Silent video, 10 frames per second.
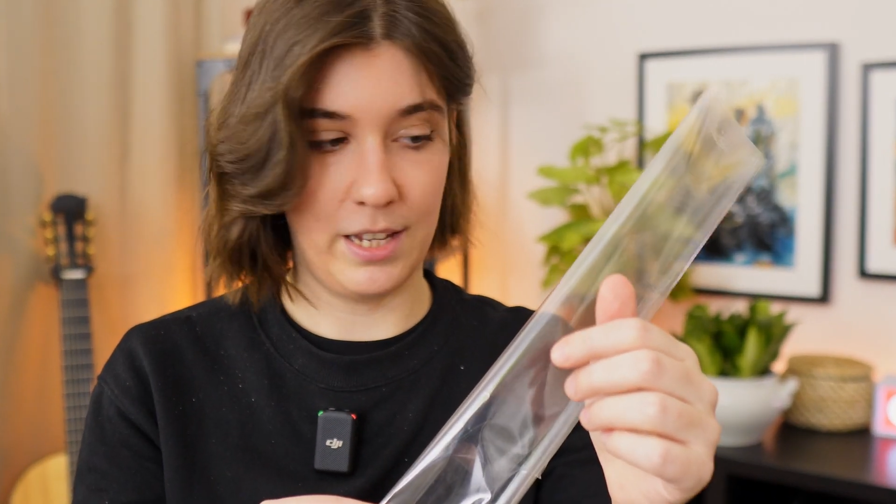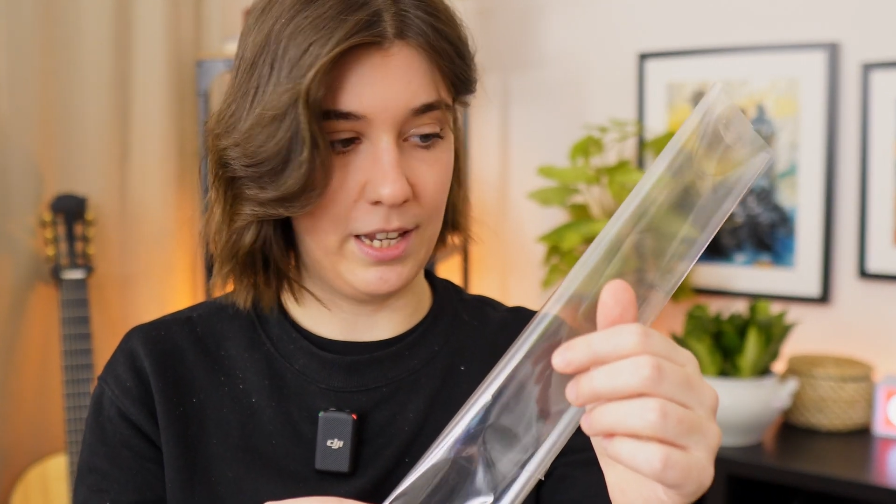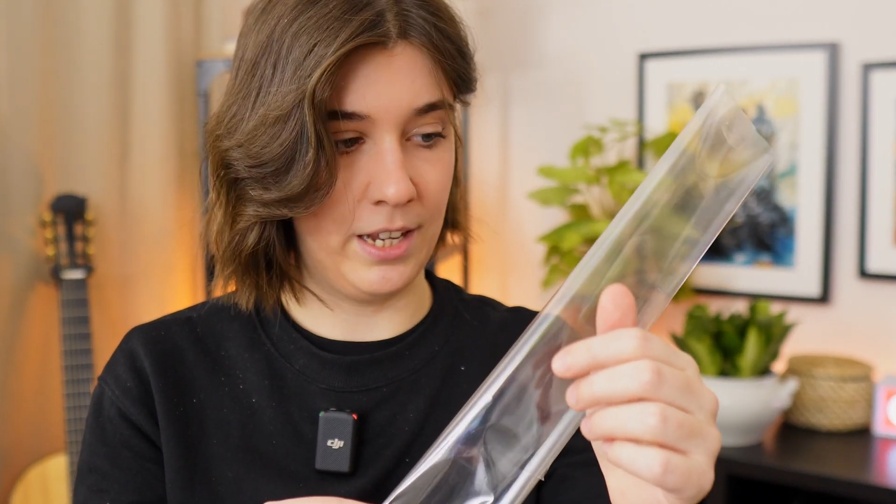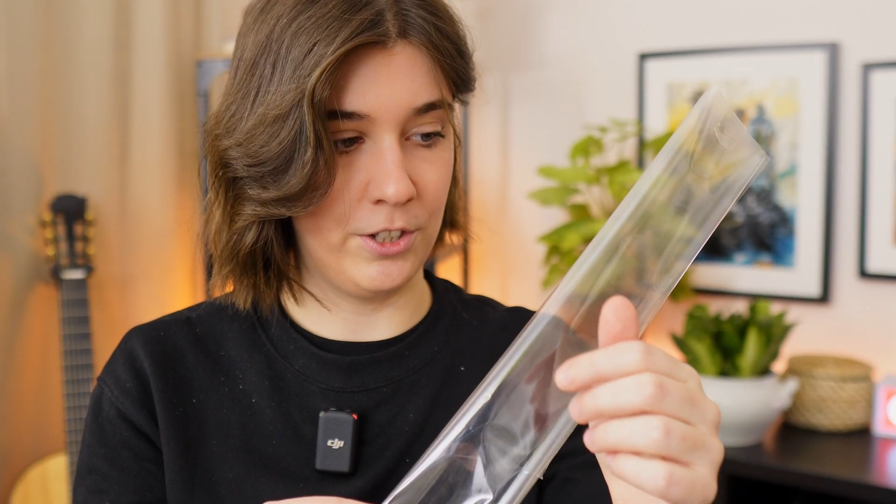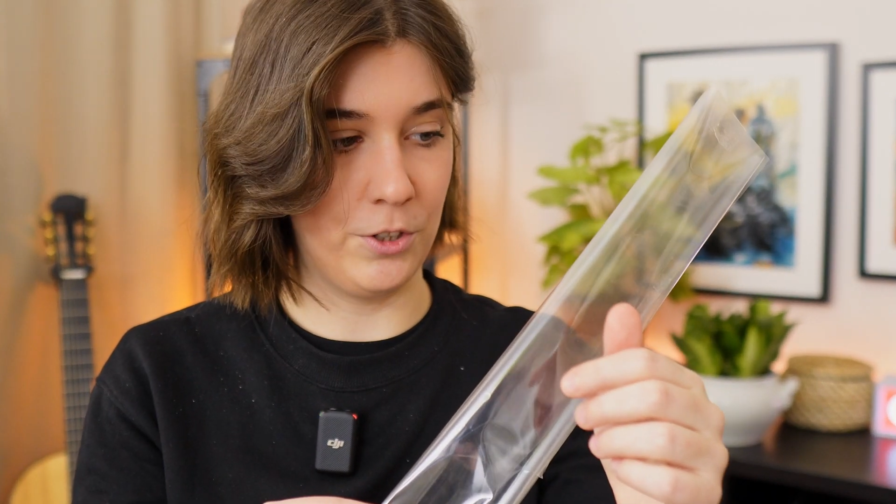
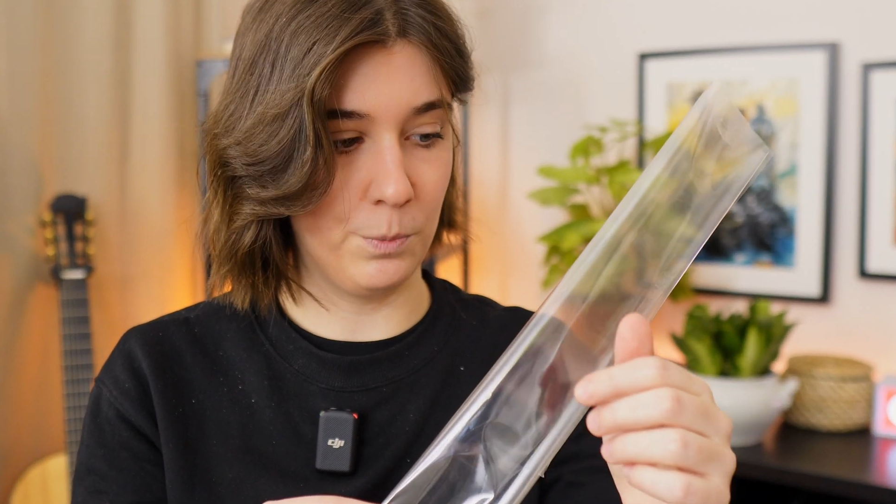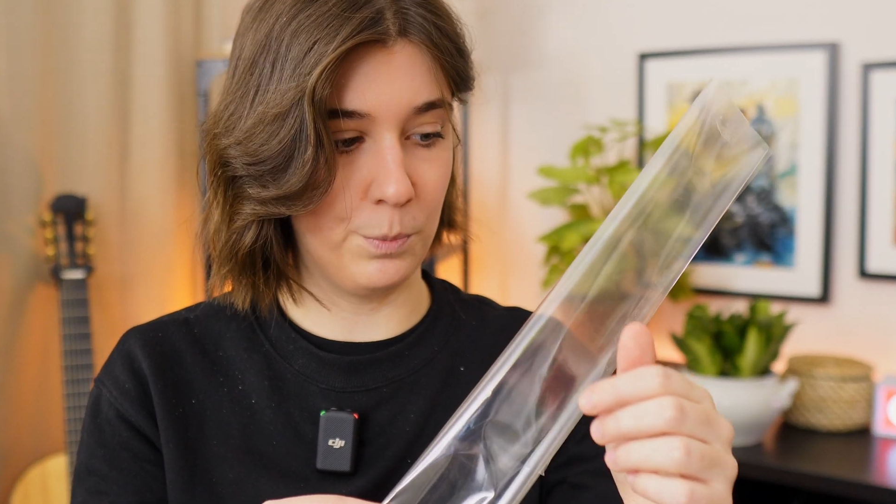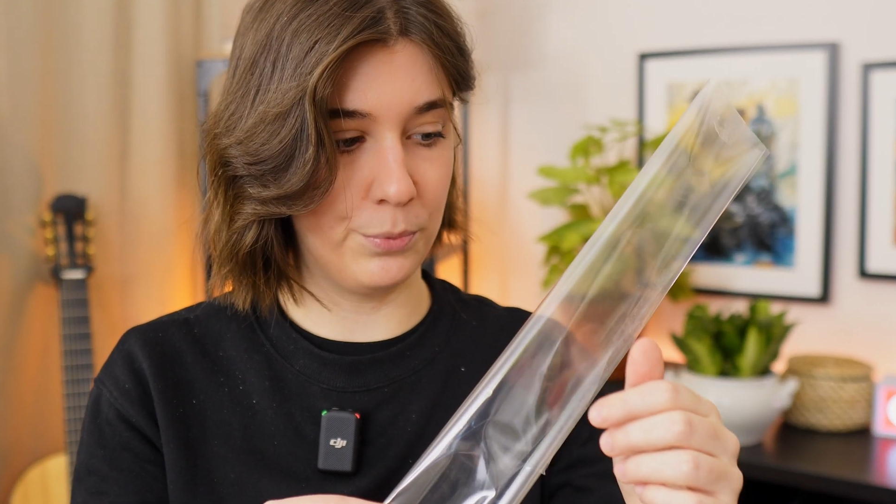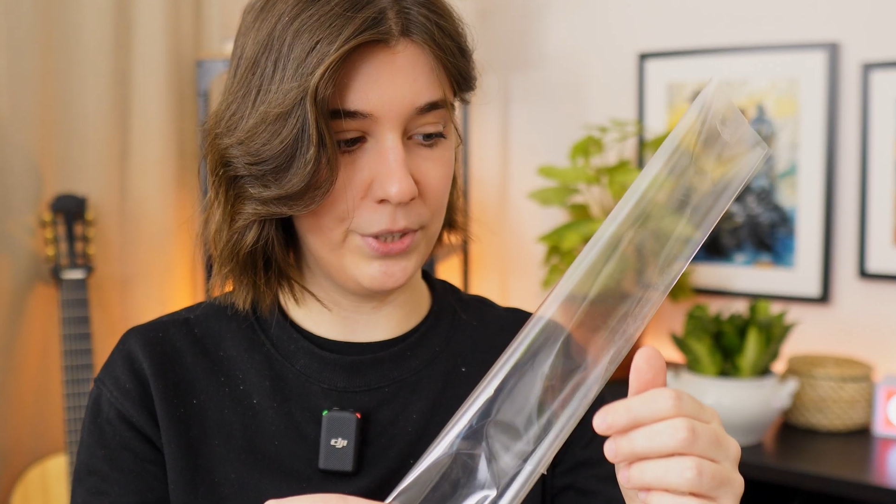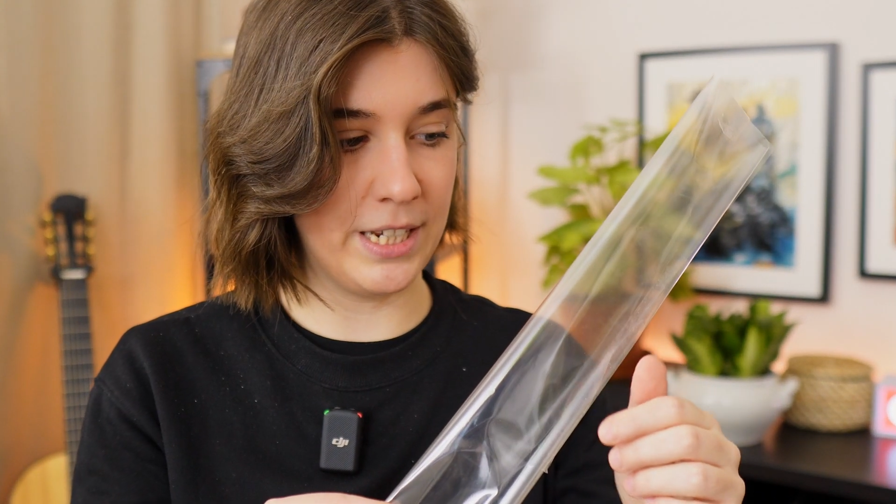and you
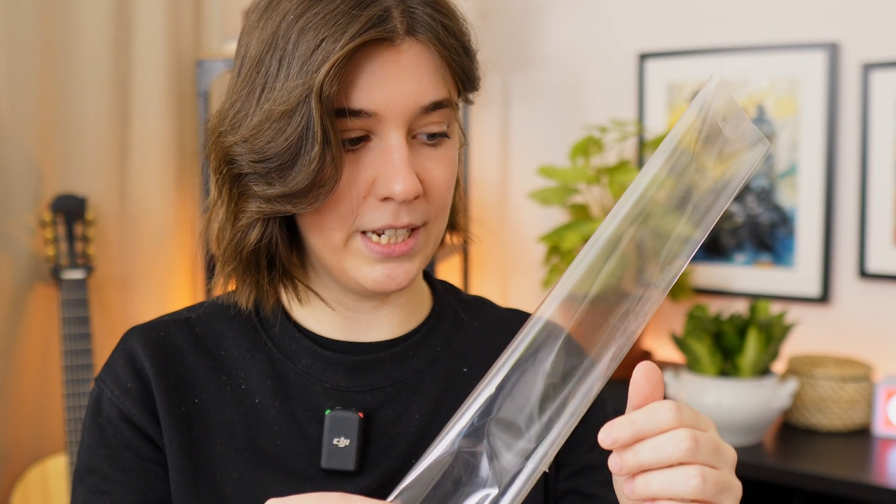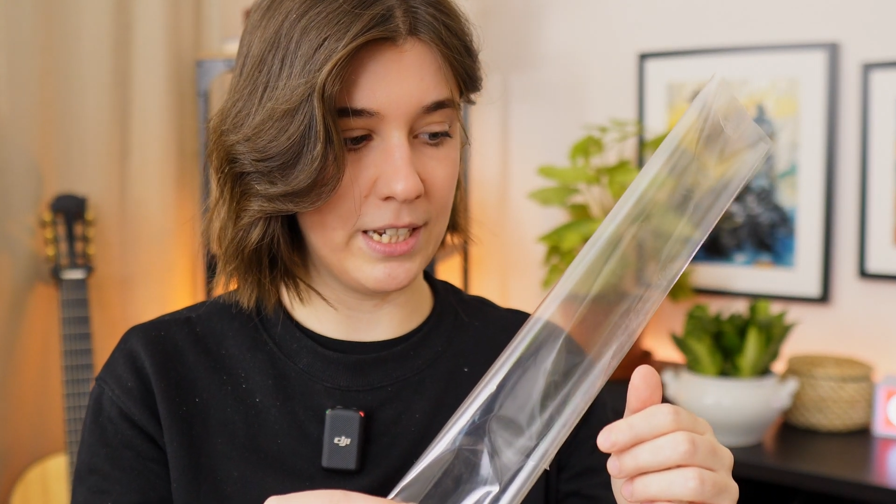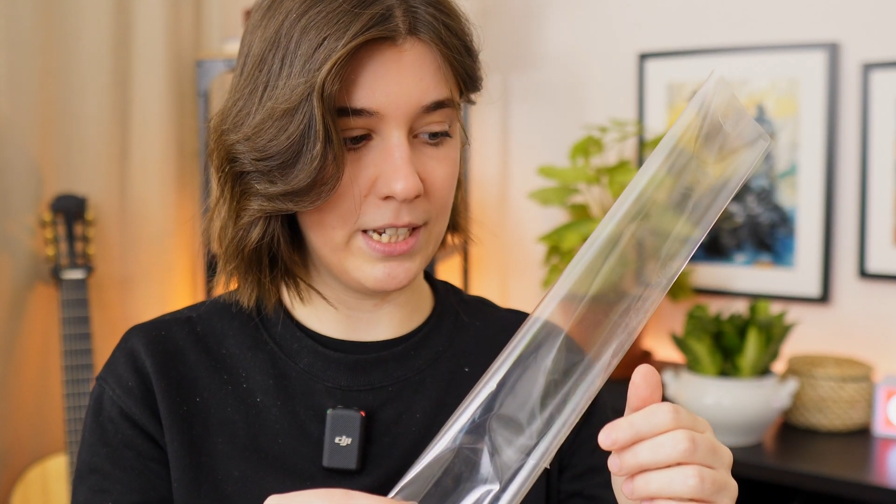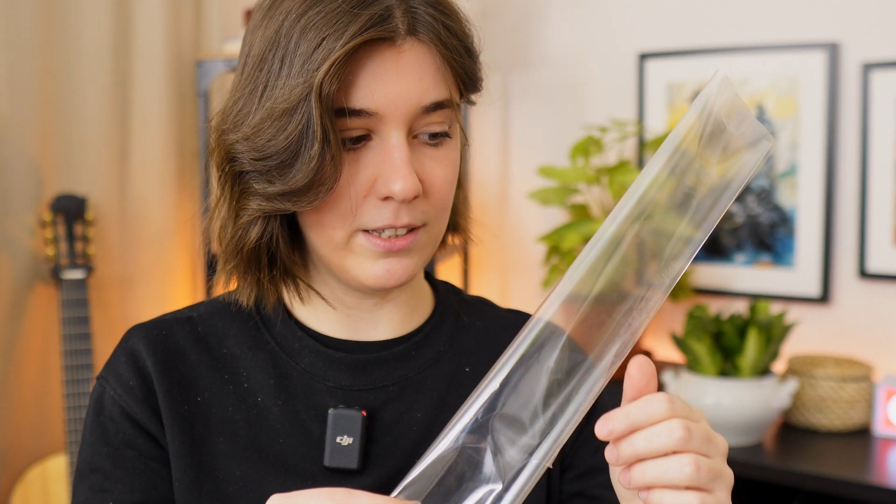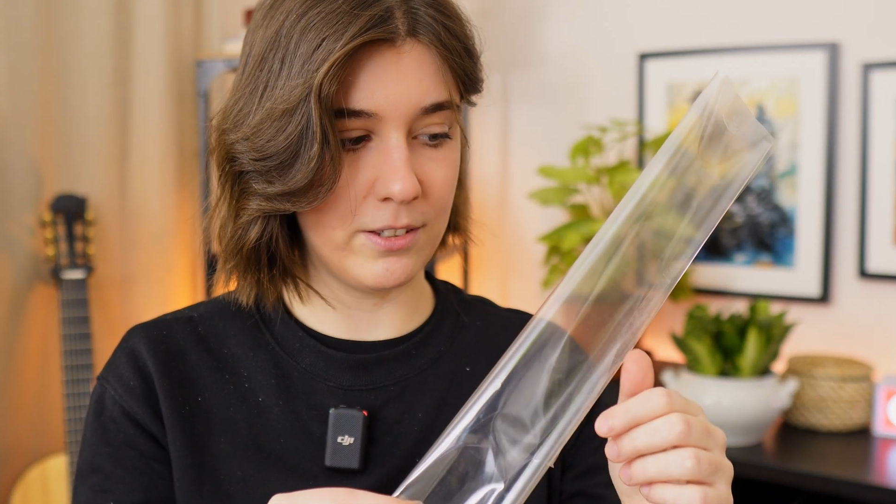bring
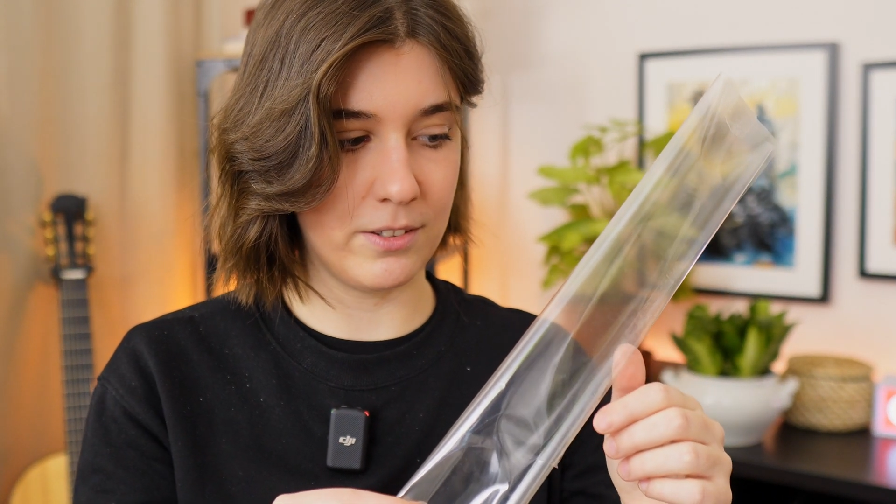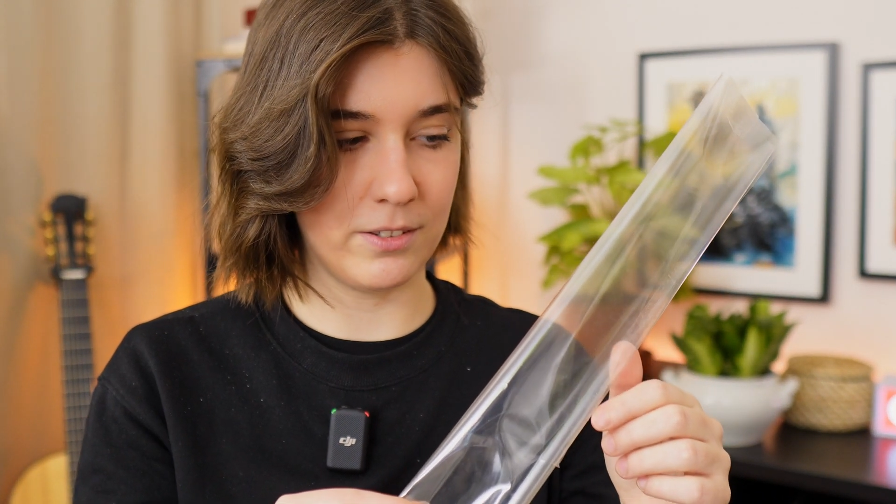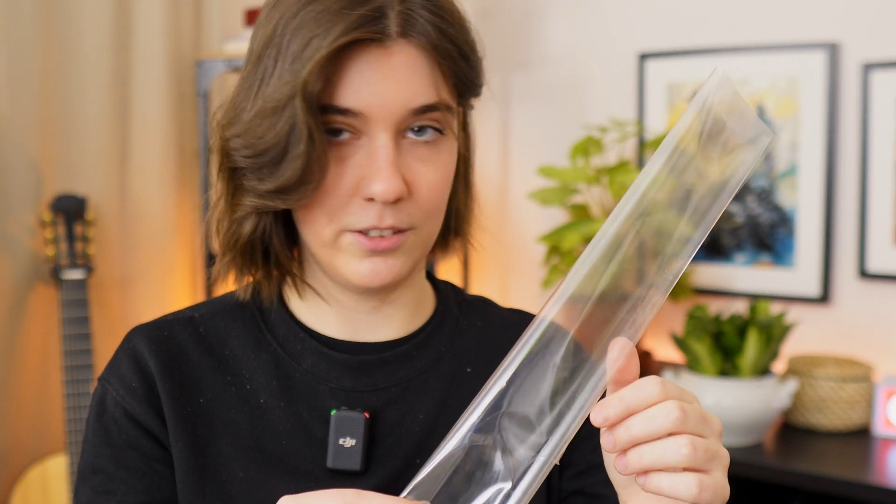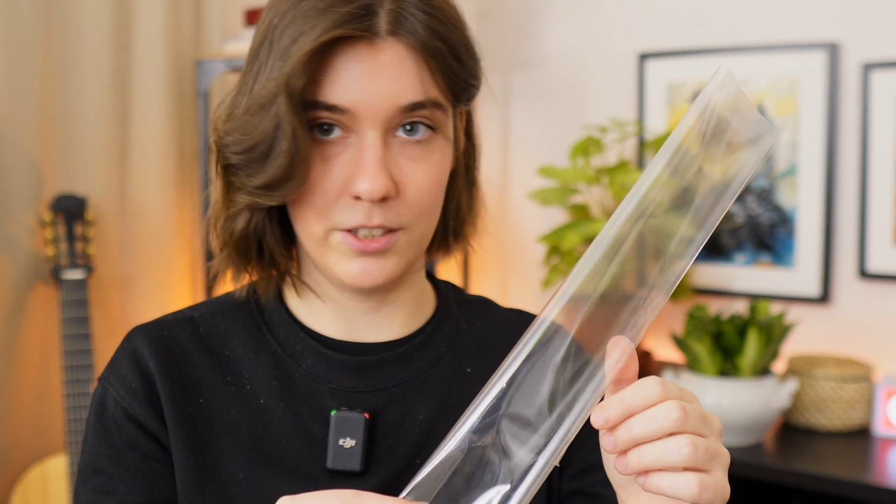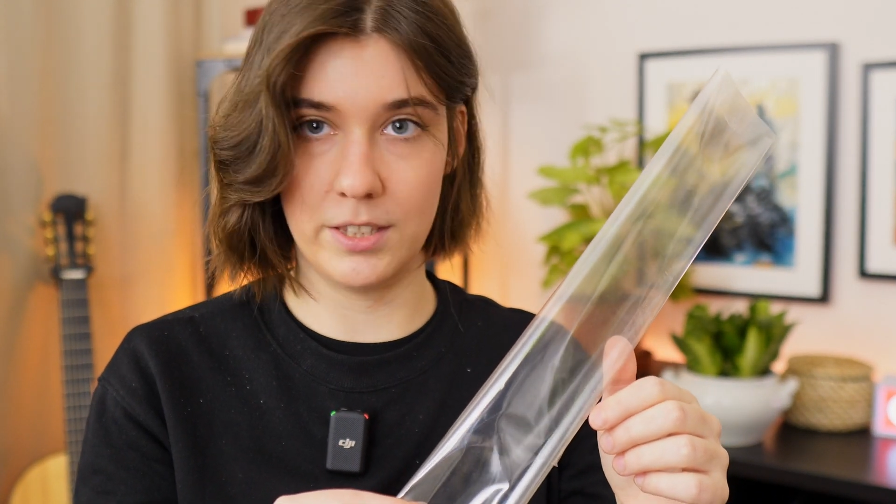the